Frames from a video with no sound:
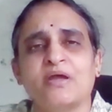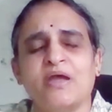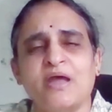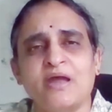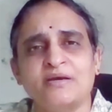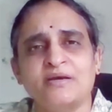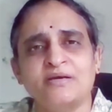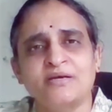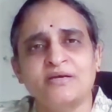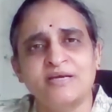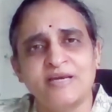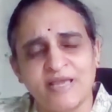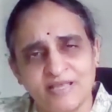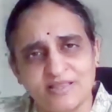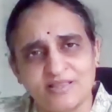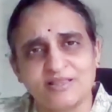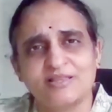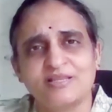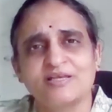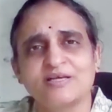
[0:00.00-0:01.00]
and
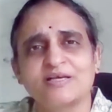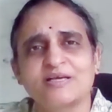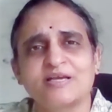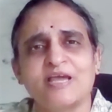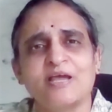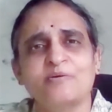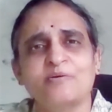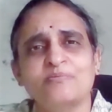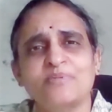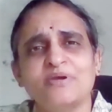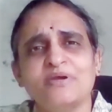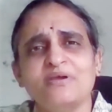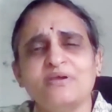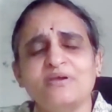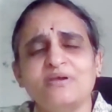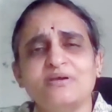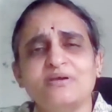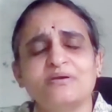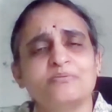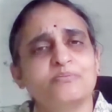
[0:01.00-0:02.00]
death can
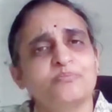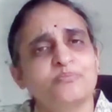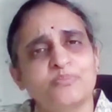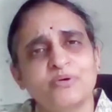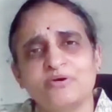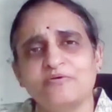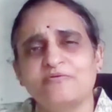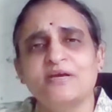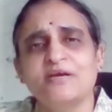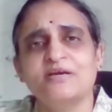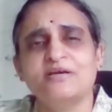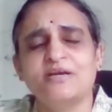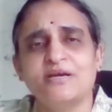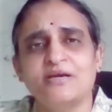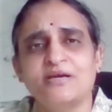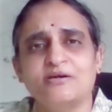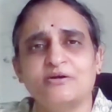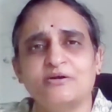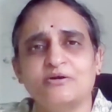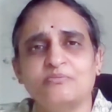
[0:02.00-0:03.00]
be
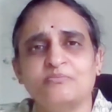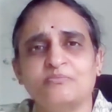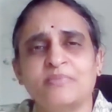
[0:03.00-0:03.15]
prevented